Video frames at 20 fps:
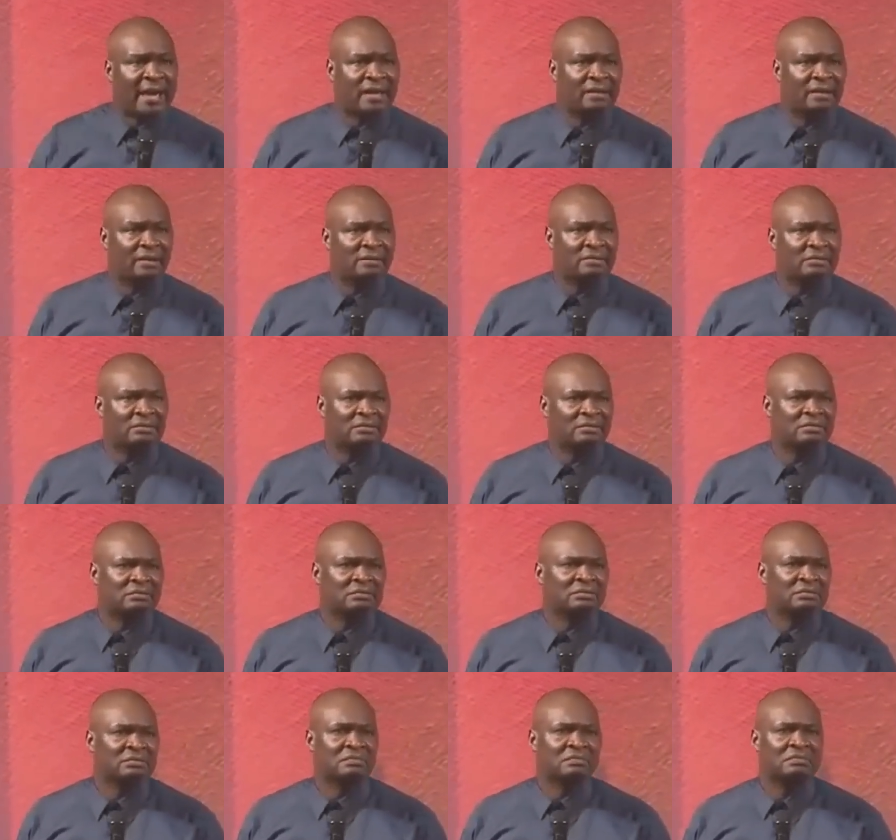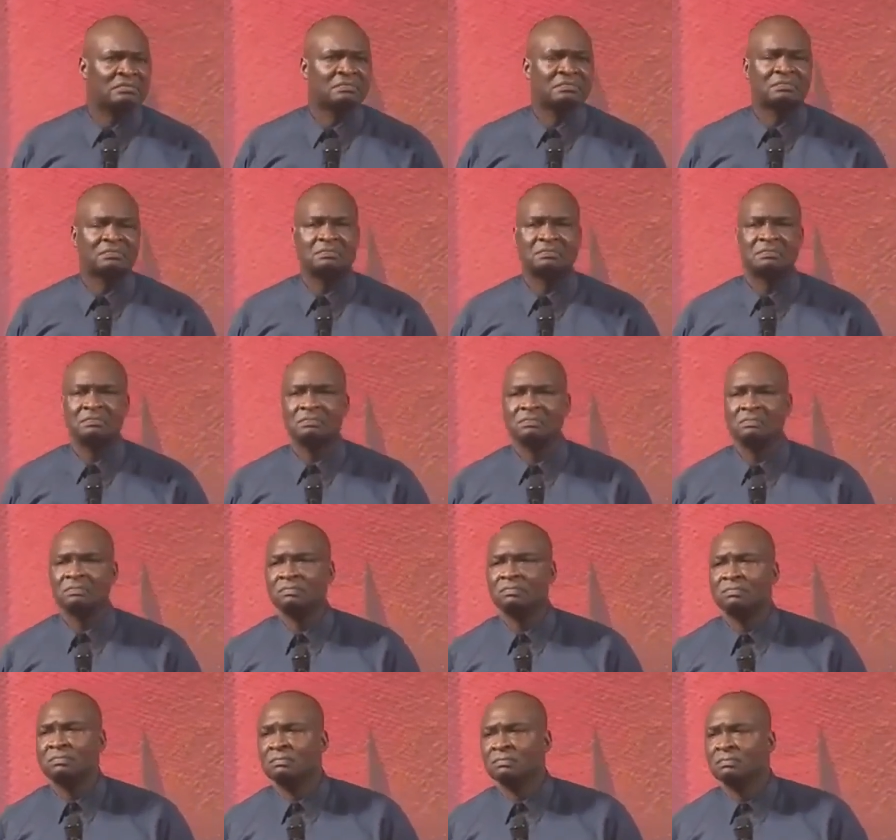
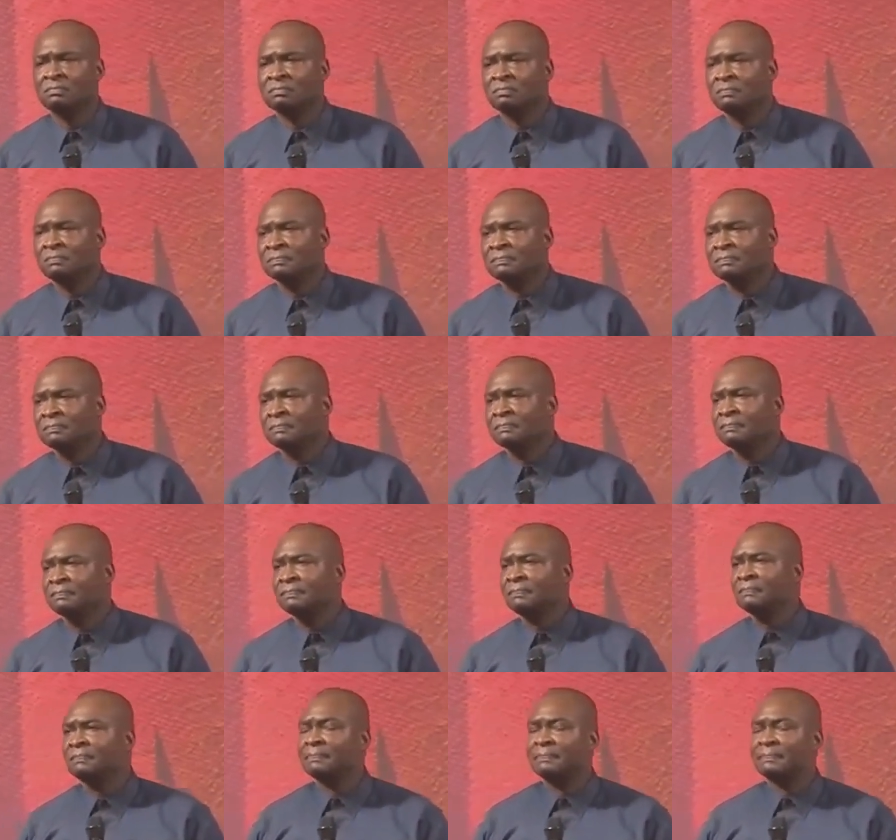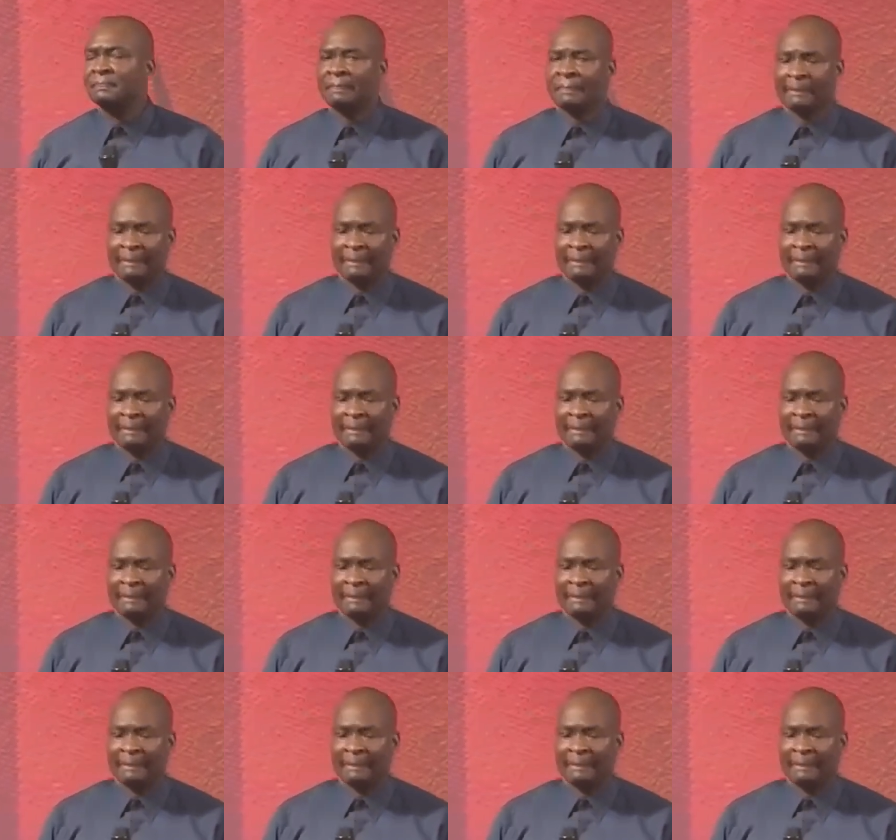(silence)